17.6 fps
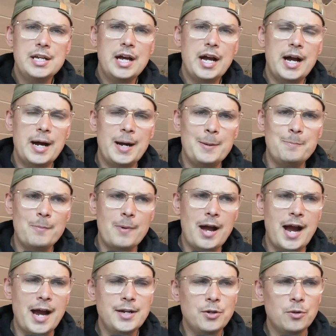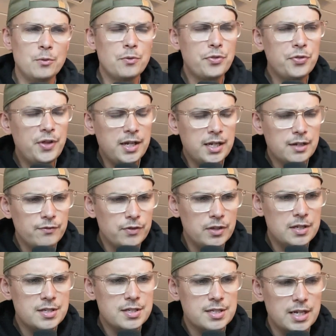I don't think of
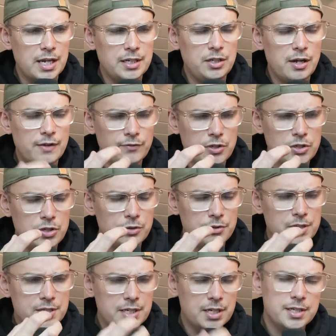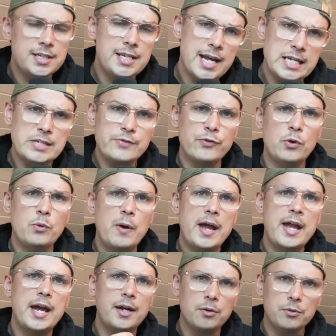this, and you have to do this in a tasteful
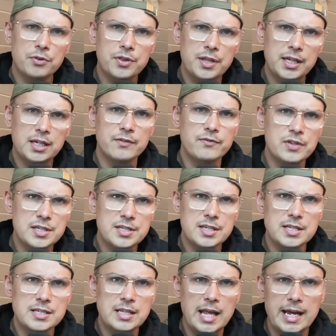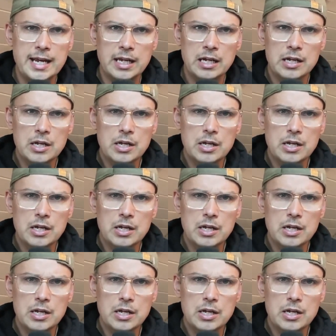way, I don't think of this as like